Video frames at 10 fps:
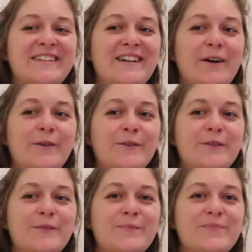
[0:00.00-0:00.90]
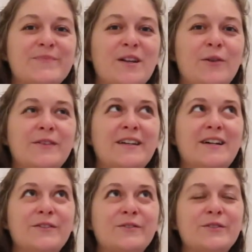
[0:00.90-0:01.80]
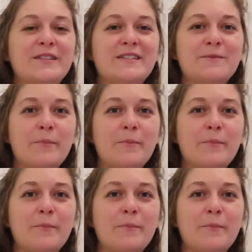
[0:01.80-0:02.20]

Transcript: holding on to this